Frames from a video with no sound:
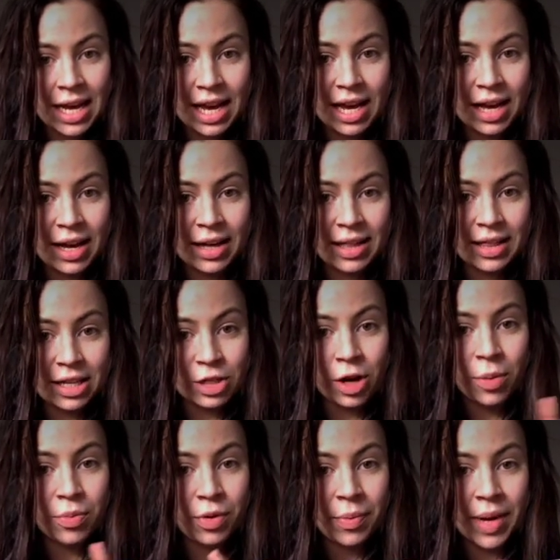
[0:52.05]
uh, and the
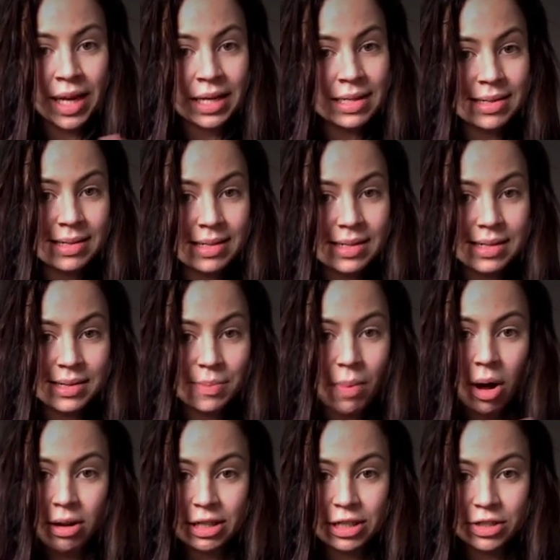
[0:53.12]
top remains
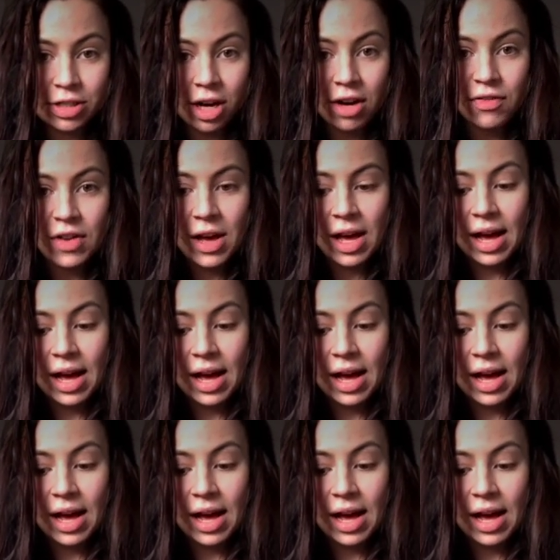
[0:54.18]
polished off